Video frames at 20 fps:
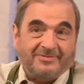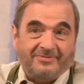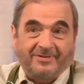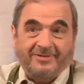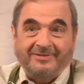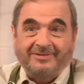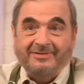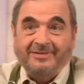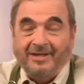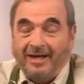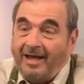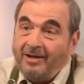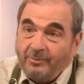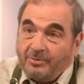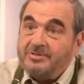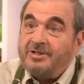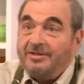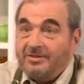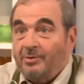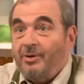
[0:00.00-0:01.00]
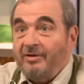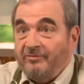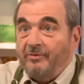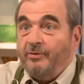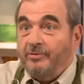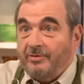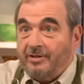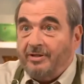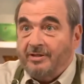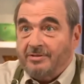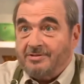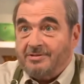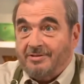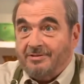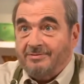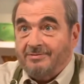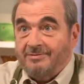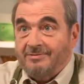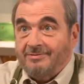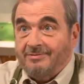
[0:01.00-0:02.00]
Is funny. I will tell you, I voted
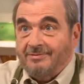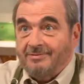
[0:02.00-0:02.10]
against it.